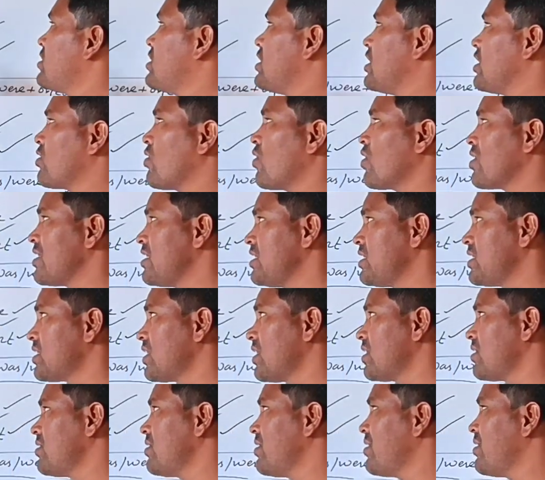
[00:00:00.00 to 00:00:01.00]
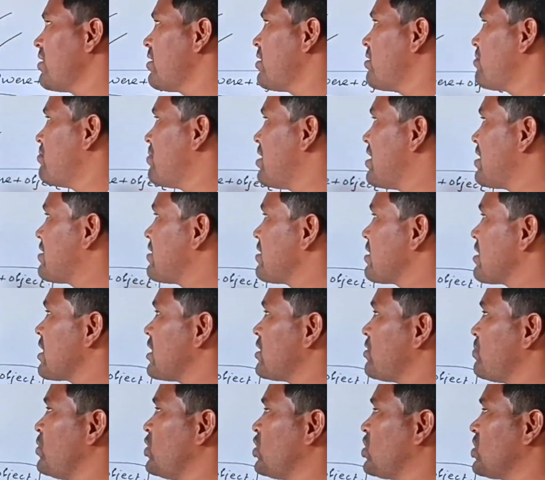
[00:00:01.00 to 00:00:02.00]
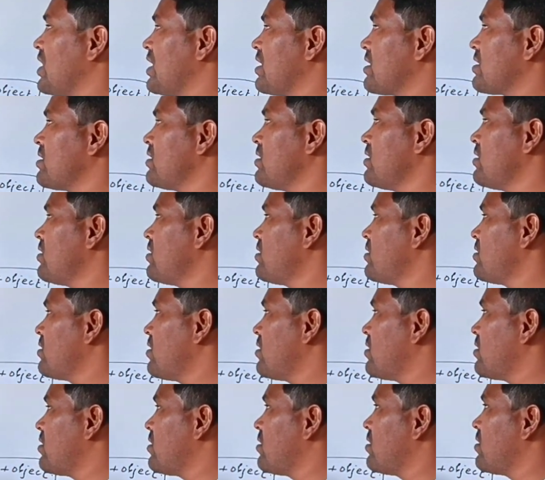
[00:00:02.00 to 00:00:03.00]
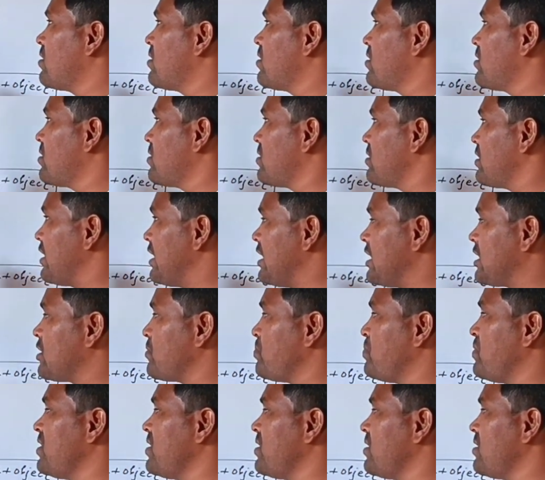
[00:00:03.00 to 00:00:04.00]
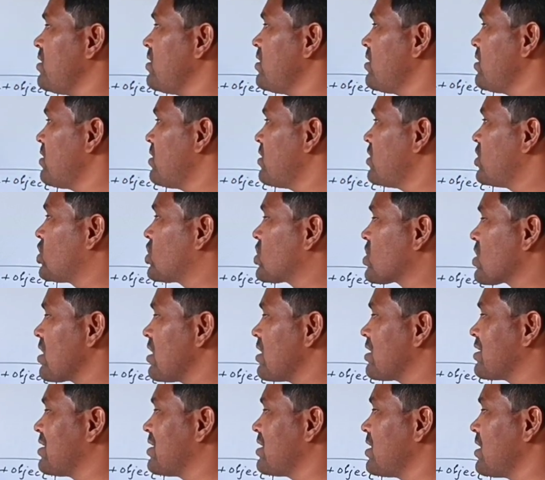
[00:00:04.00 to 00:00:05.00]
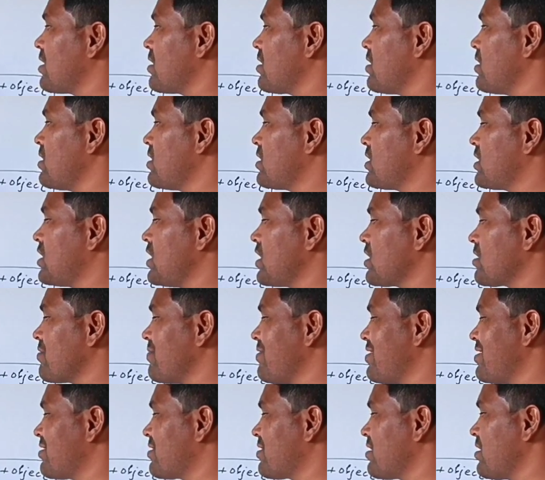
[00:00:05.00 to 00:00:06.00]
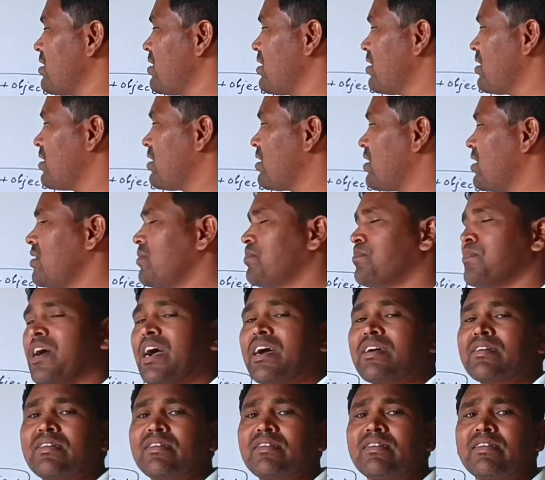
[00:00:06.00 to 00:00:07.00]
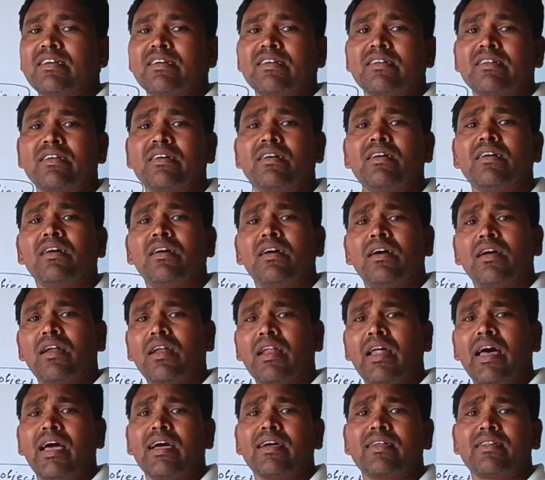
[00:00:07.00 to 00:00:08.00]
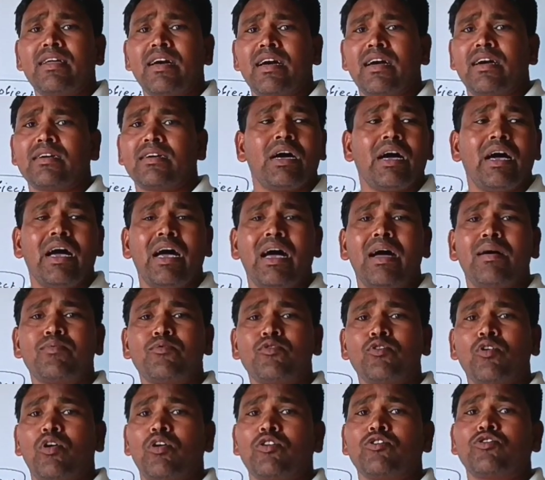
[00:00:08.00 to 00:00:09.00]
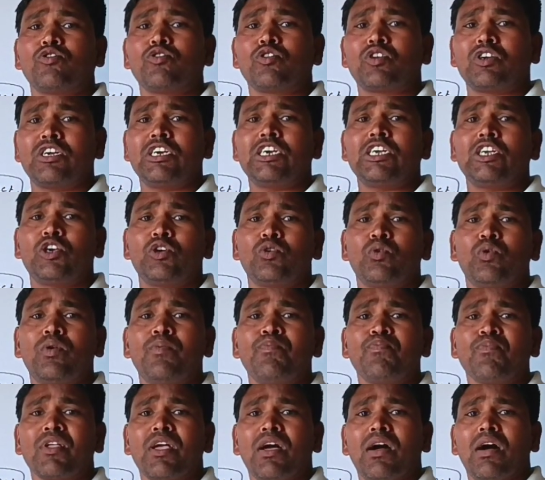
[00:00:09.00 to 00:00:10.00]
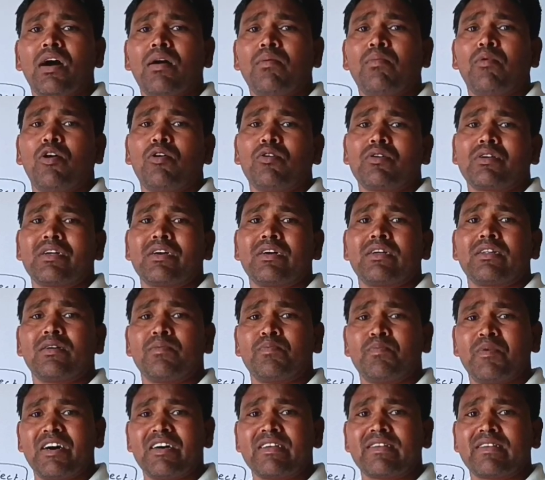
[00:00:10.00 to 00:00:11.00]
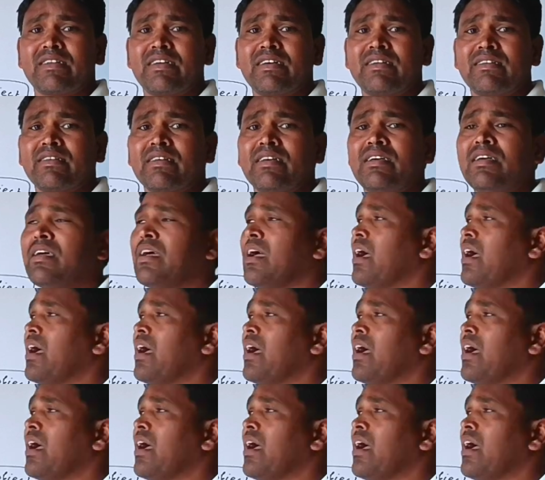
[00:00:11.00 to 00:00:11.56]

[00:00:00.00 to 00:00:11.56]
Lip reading: recognition, basic HB chart, HB structure, sequences, and practices. Like that, I have to also teach you about the past tense.